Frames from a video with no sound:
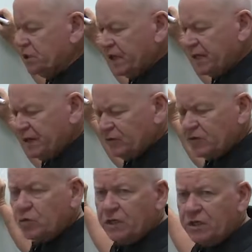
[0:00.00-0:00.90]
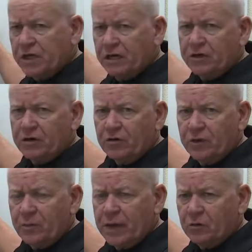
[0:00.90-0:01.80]
You got to have a switch out here
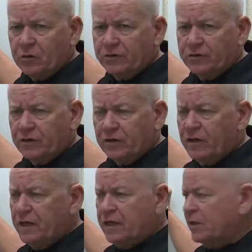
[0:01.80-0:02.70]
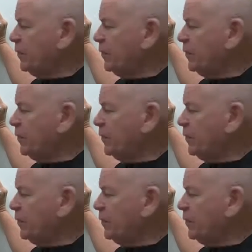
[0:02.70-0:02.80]
that powers the